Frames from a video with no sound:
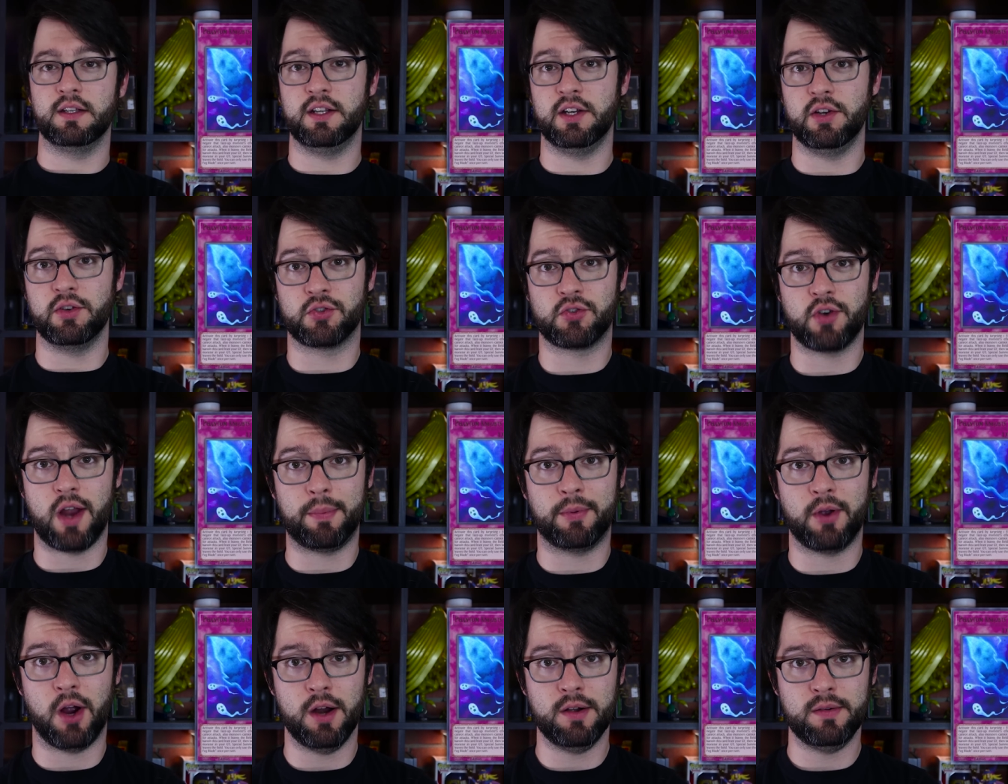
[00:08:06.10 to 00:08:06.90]
Continuous
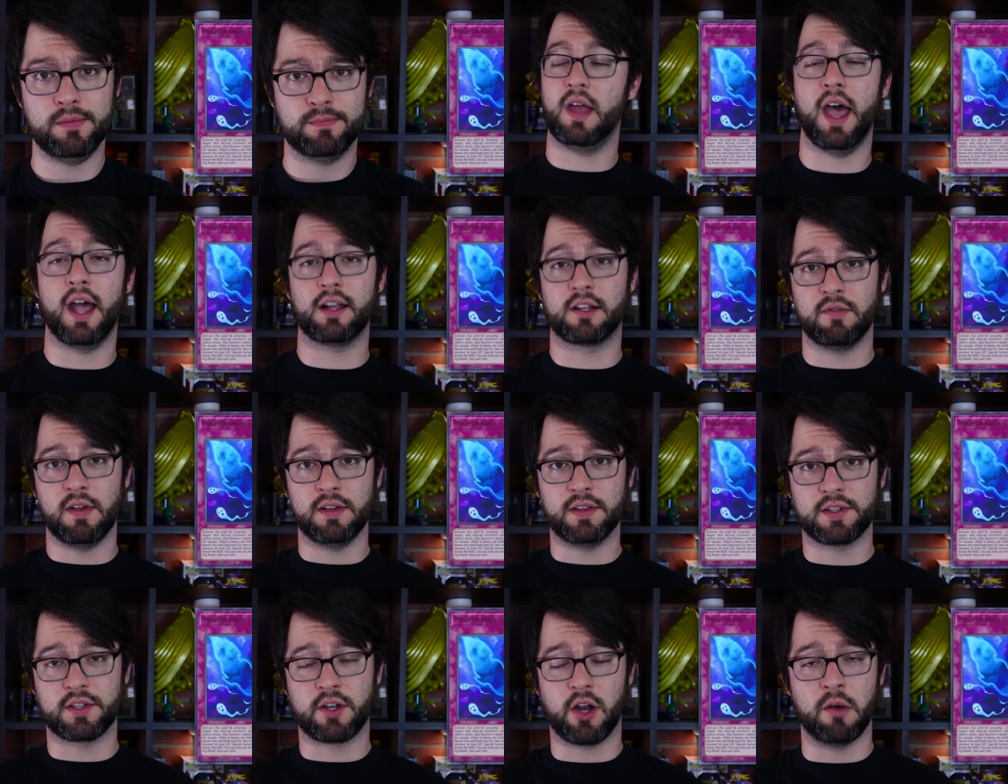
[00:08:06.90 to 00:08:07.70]
trap card. Activate
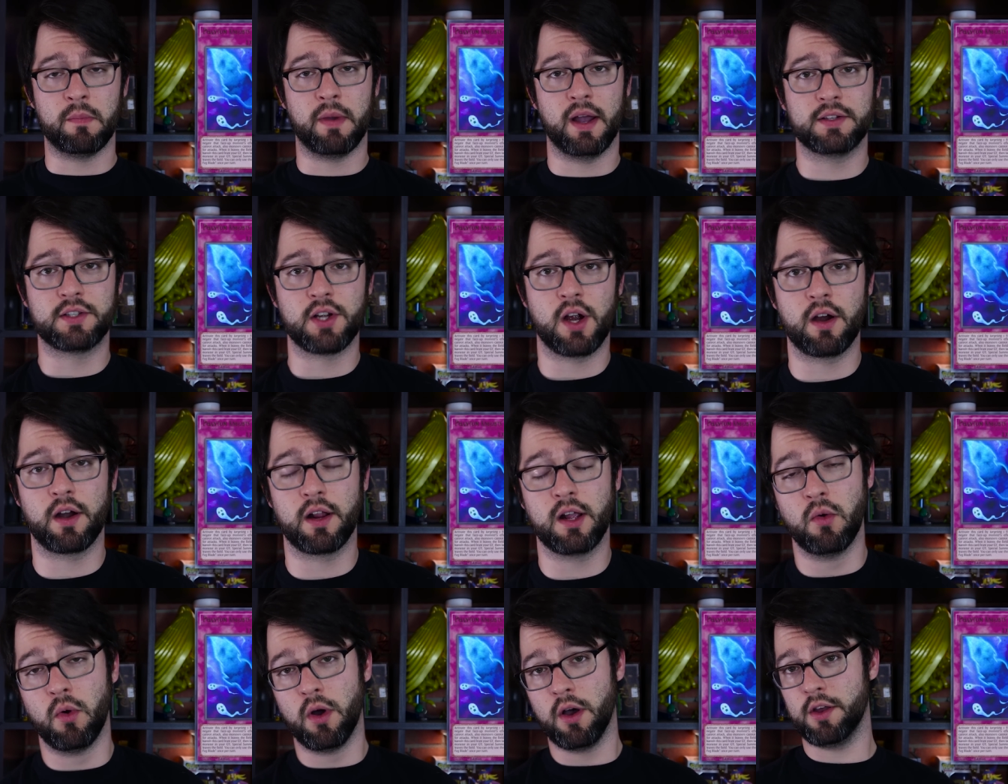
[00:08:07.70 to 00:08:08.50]
this card by
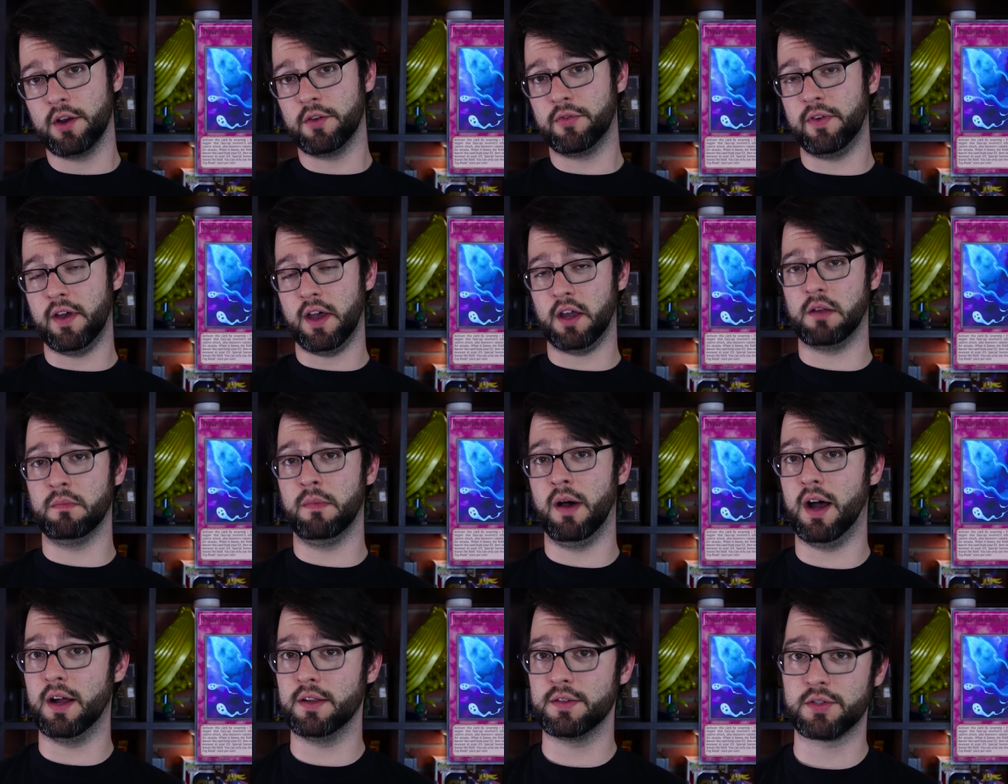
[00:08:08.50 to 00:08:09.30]
targeting one effect
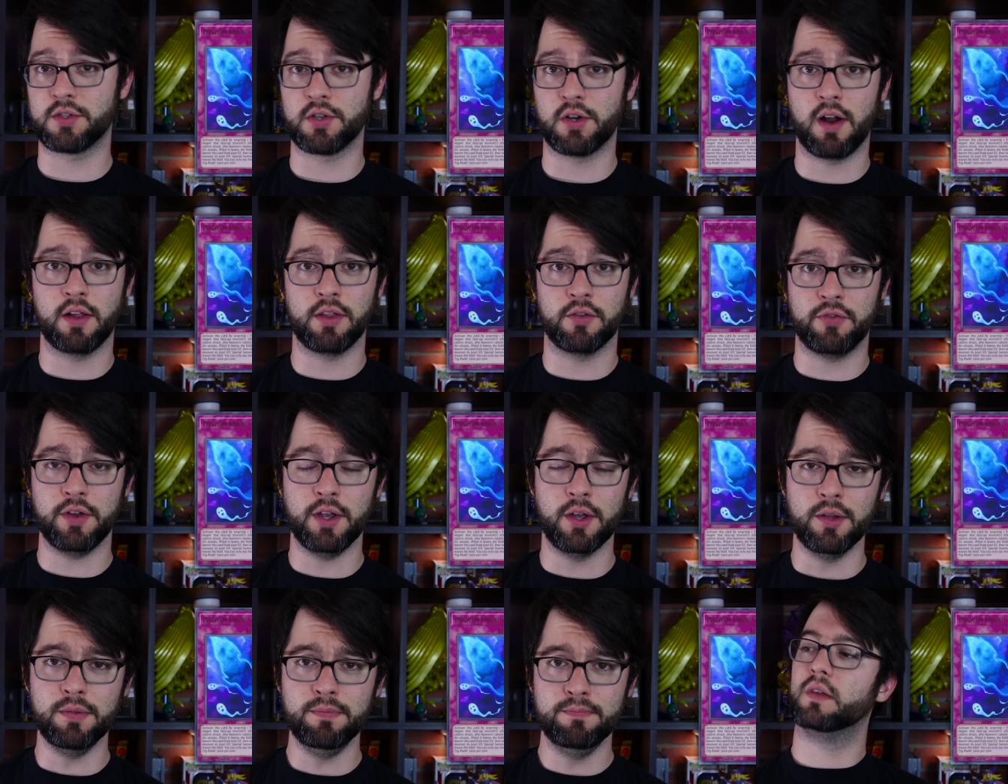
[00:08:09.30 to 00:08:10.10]
monster on the
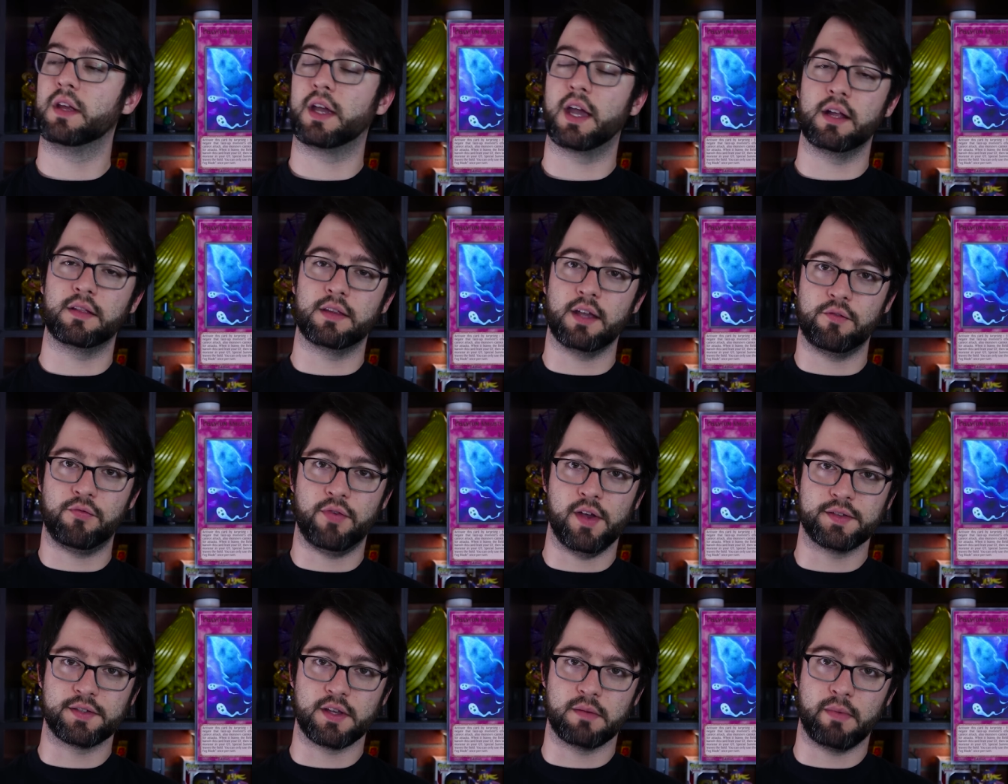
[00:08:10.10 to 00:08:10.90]
field. Negate that
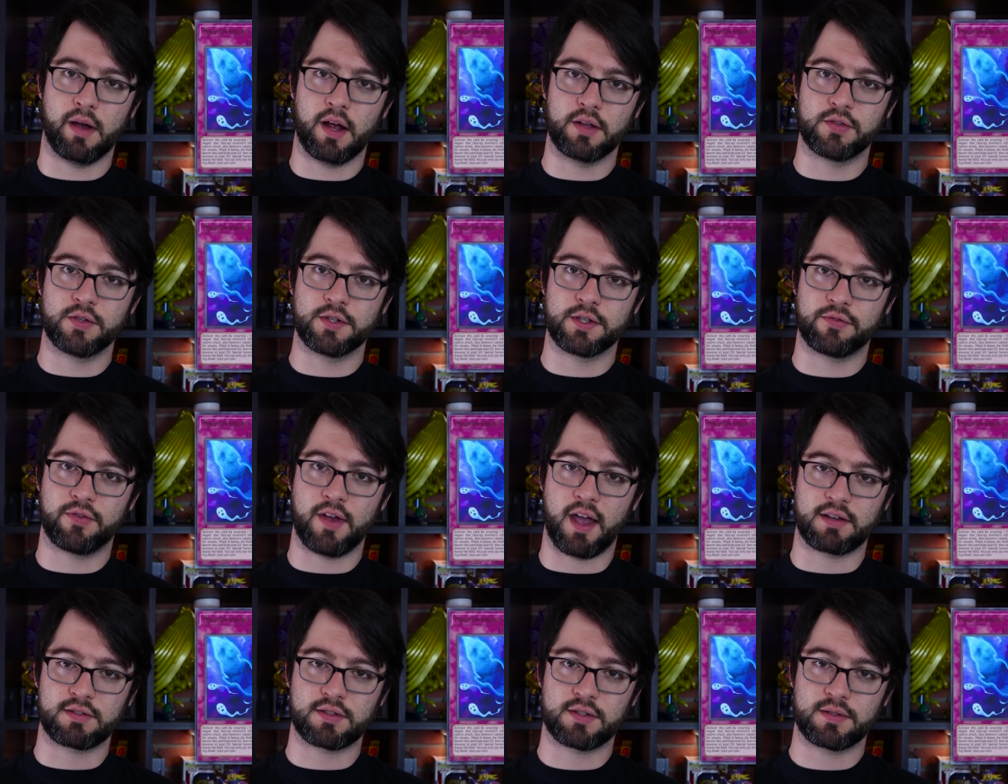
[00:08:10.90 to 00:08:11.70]
face-up monster's
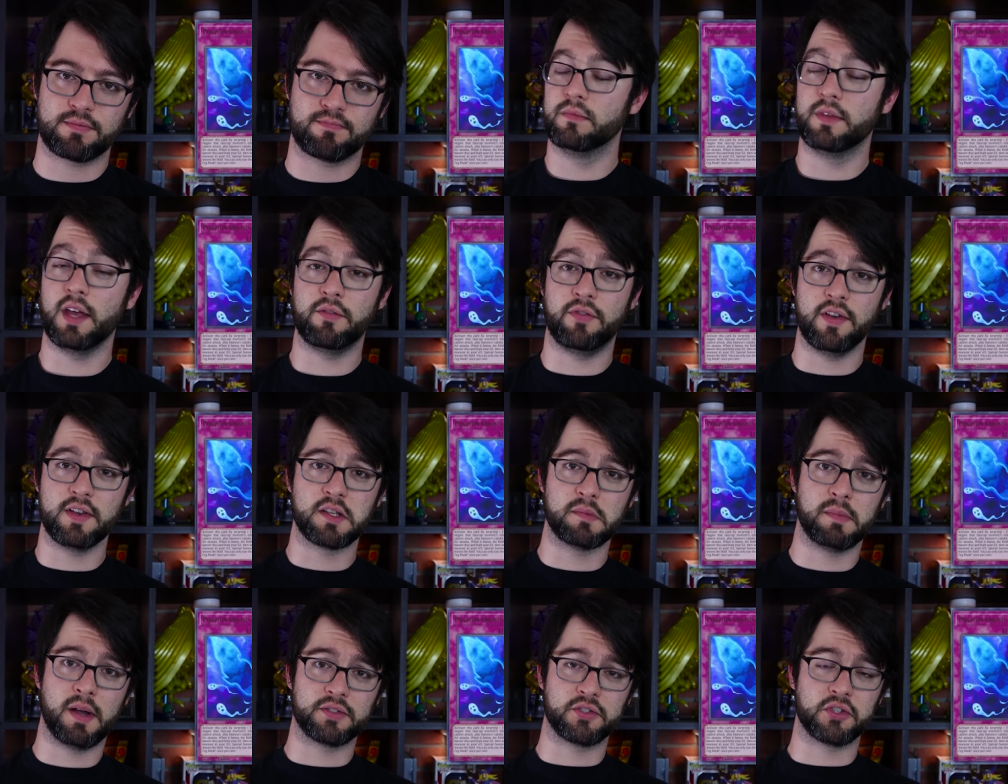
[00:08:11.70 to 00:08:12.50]
effects. That
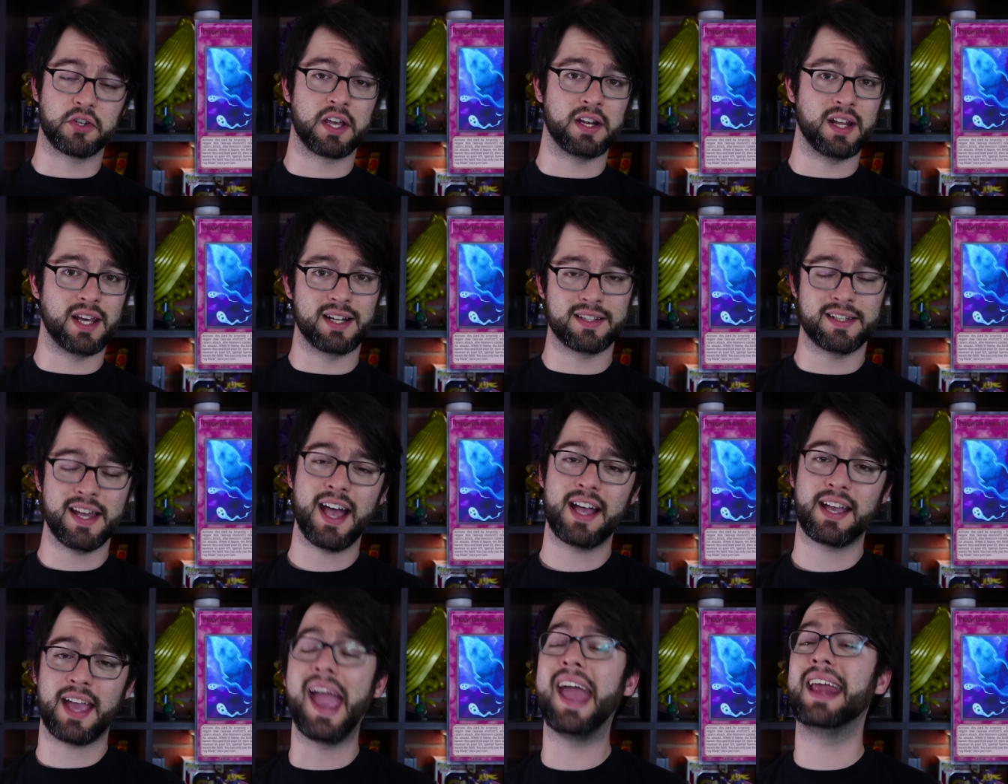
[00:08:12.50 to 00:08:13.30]
face-up monster cannot
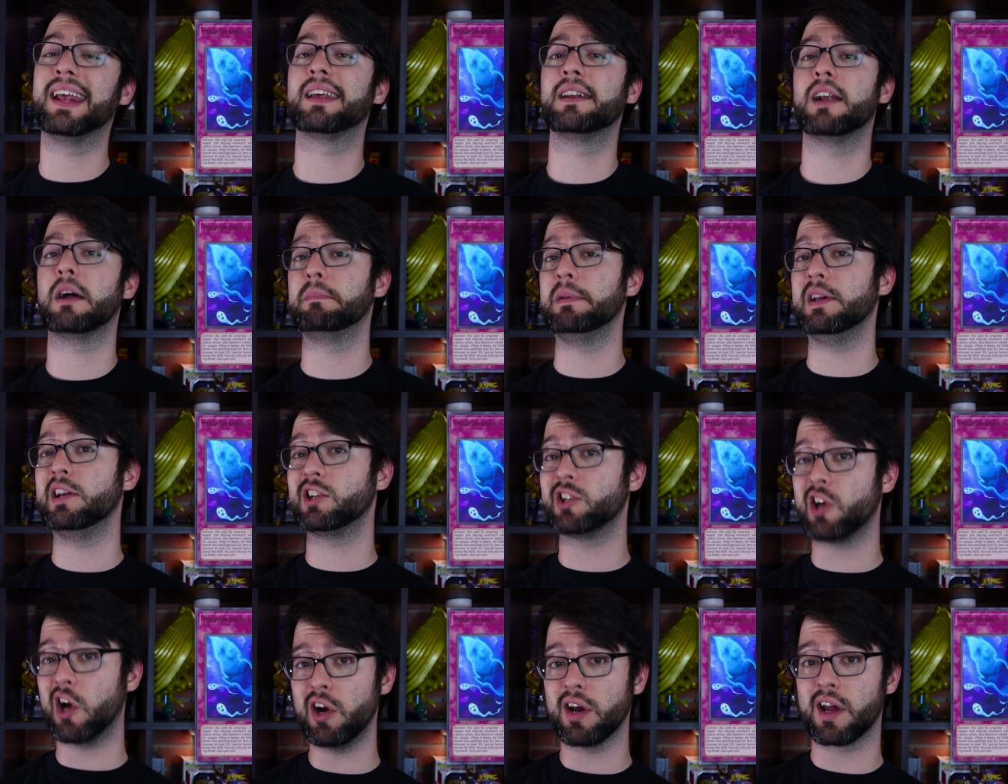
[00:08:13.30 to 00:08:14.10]
attack and cannot be
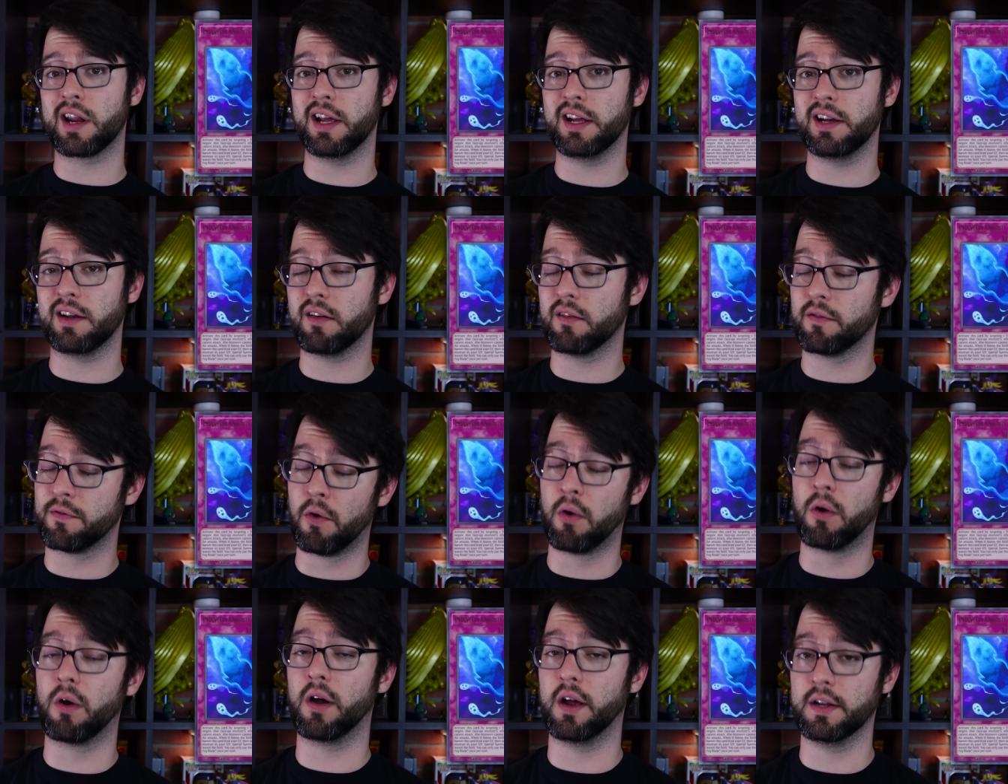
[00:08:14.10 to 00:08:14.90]
targeted
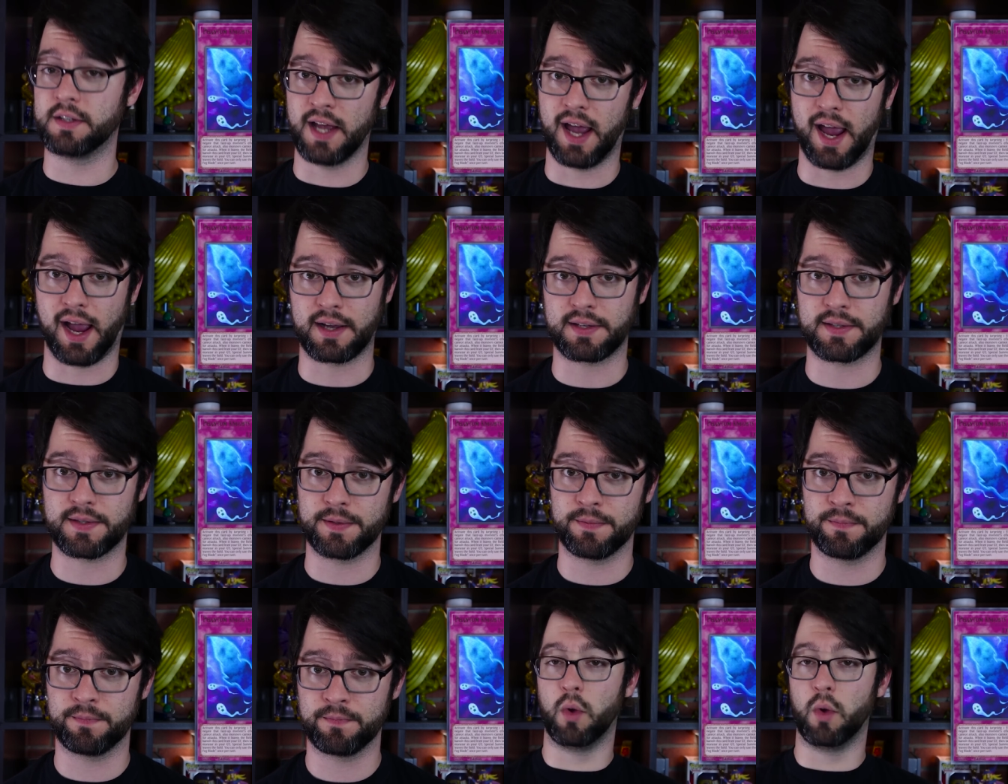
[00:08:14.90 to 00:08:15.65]
for attacks.